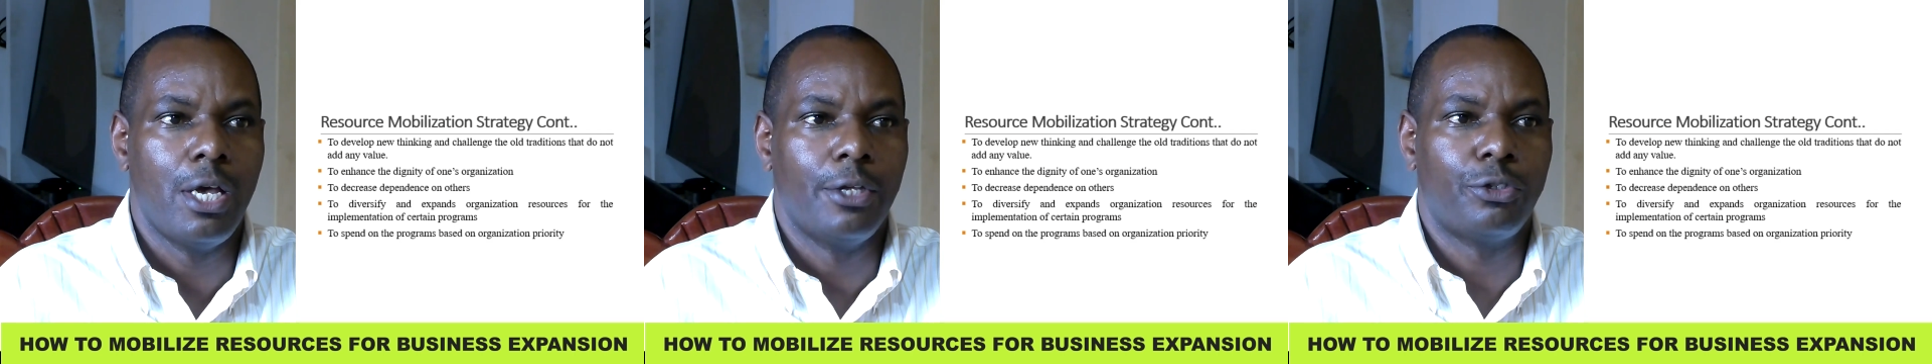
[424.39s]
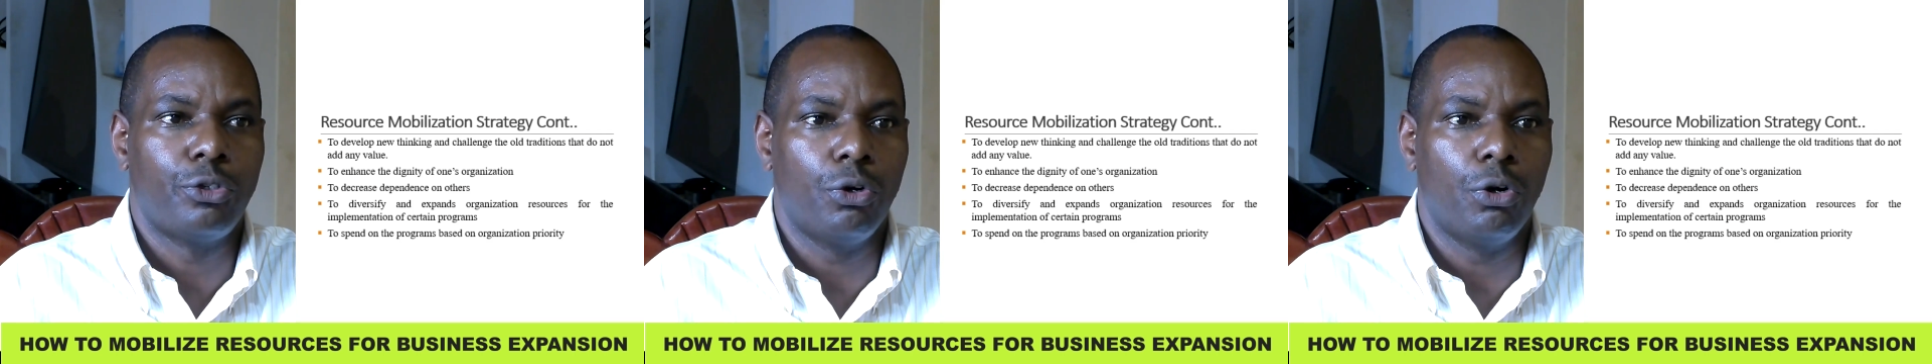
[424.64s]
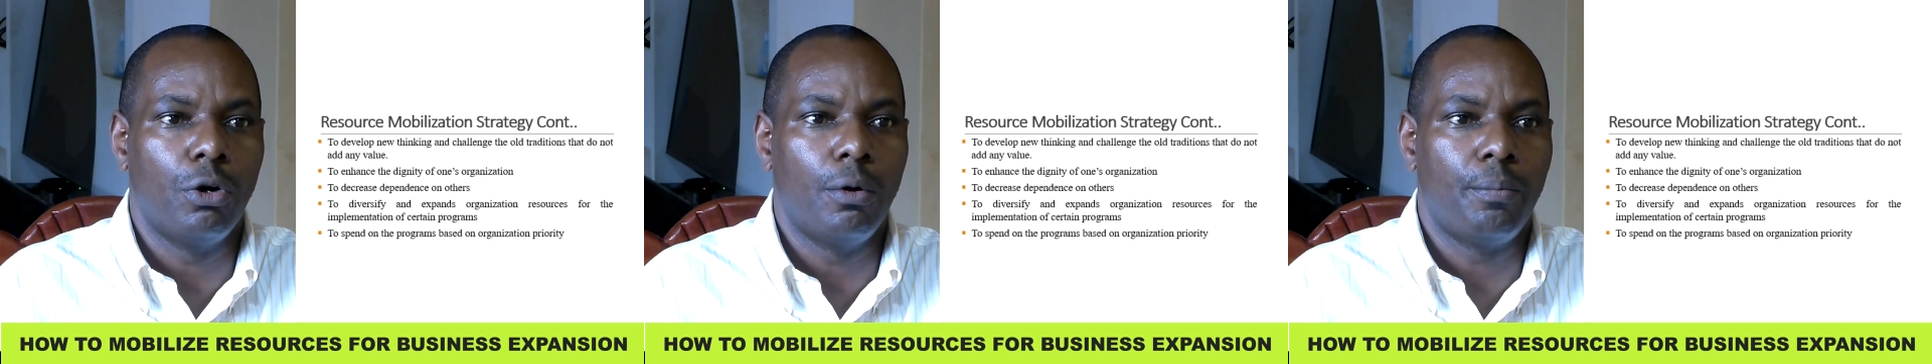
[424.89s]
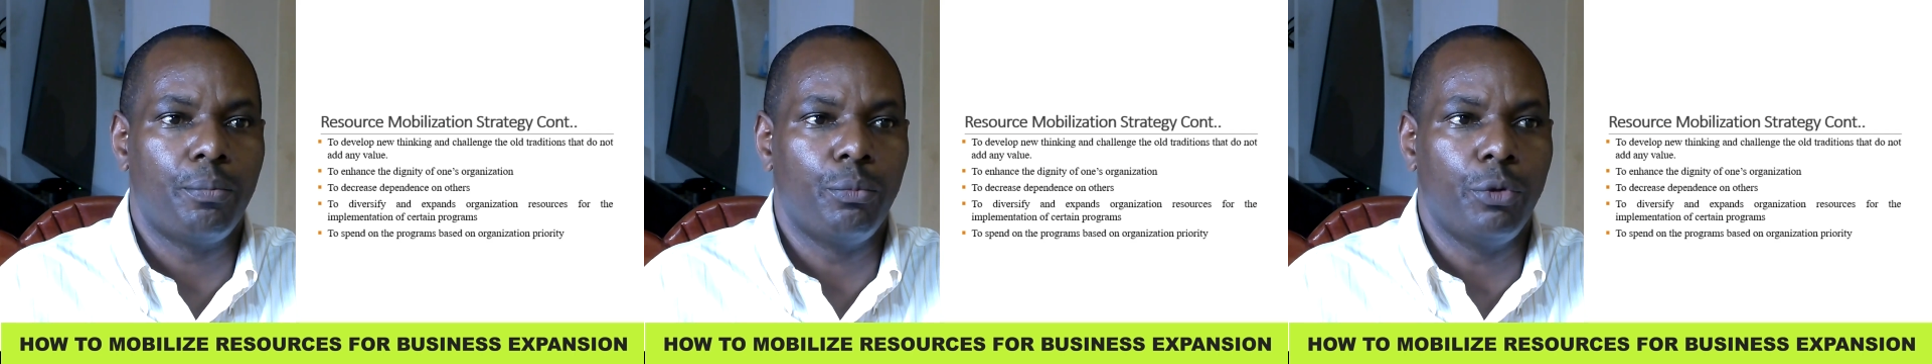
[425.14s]

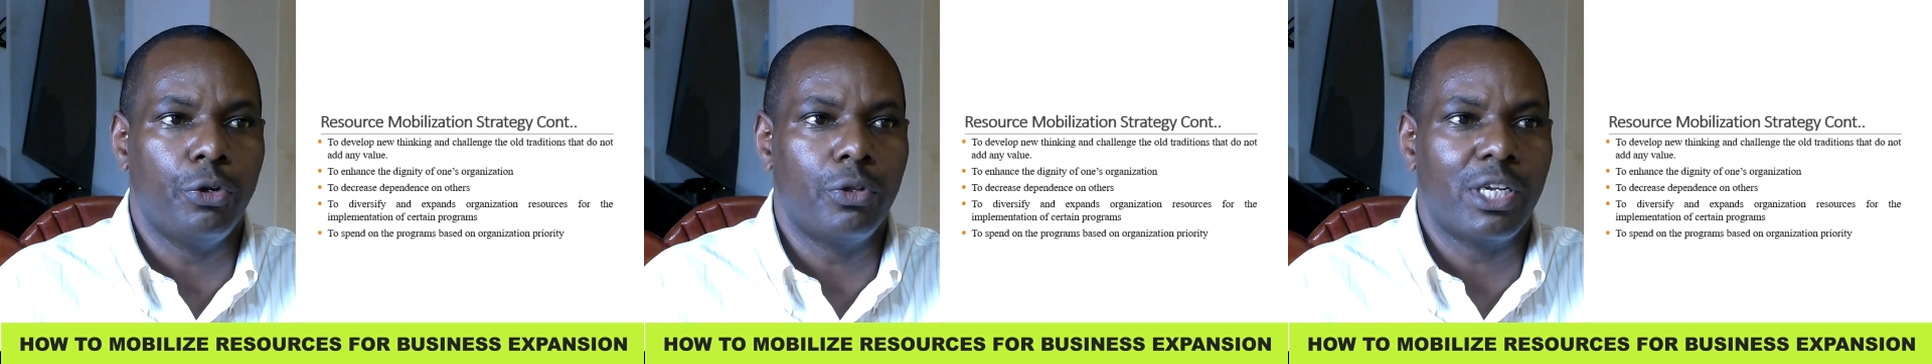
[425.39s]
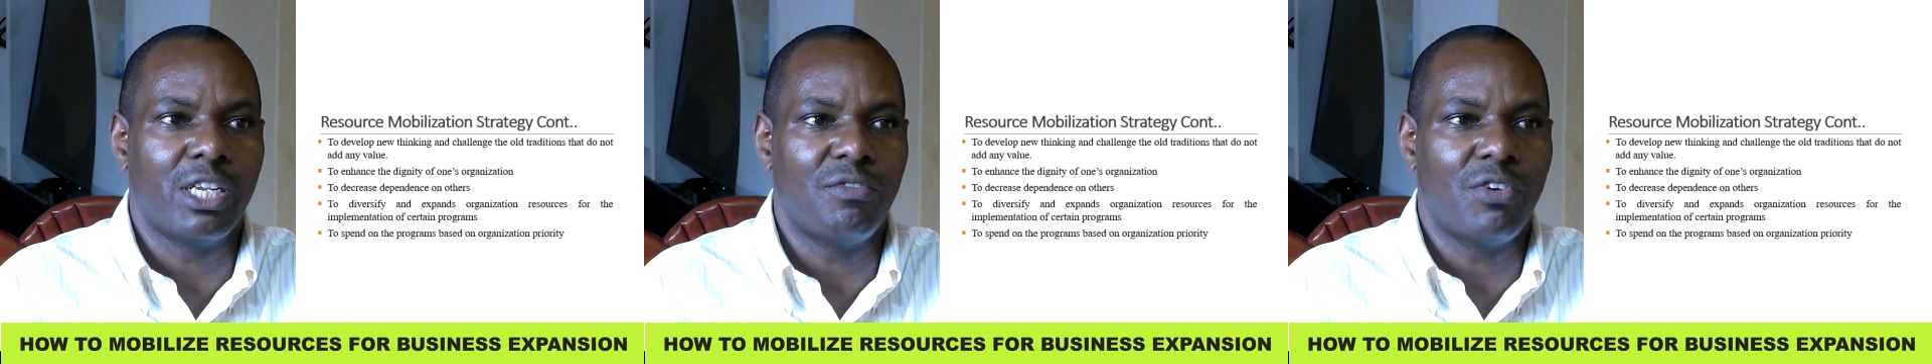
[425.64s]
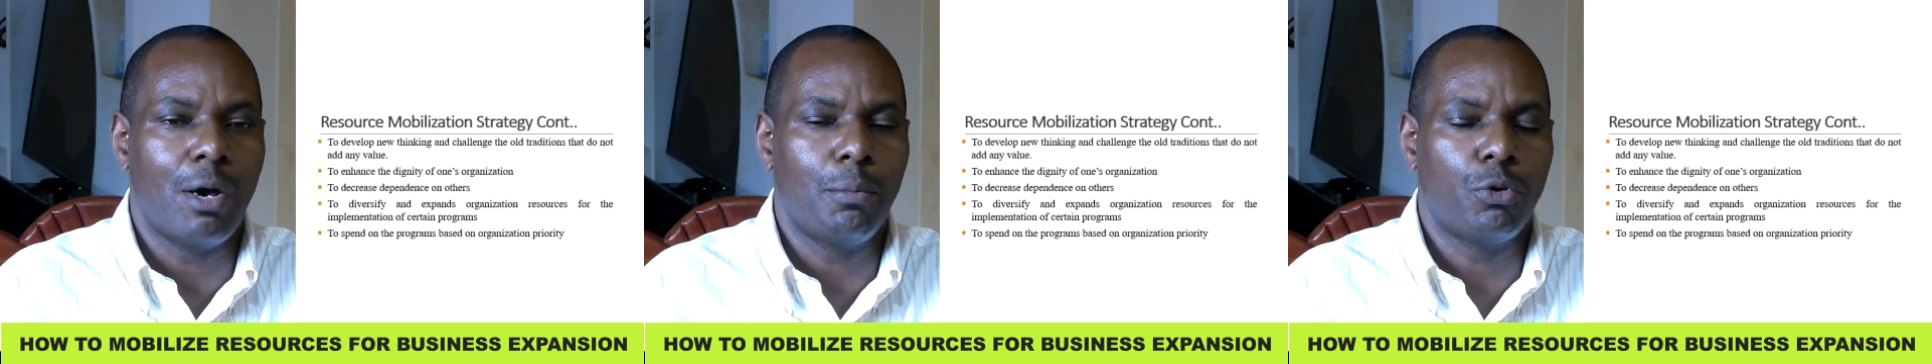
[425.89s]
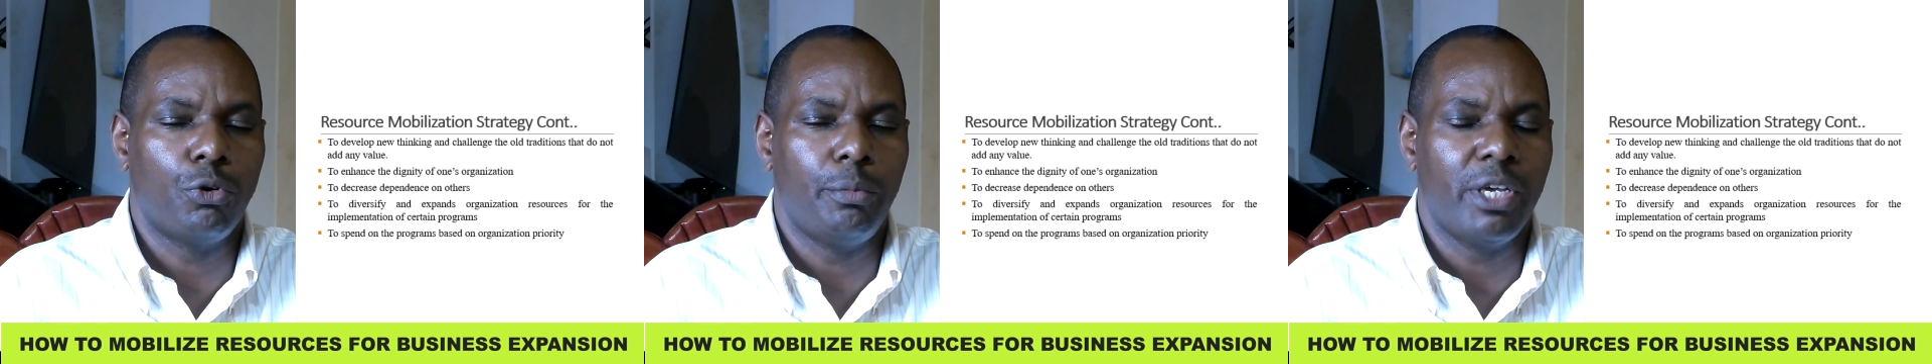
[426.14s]
So we know that a firm could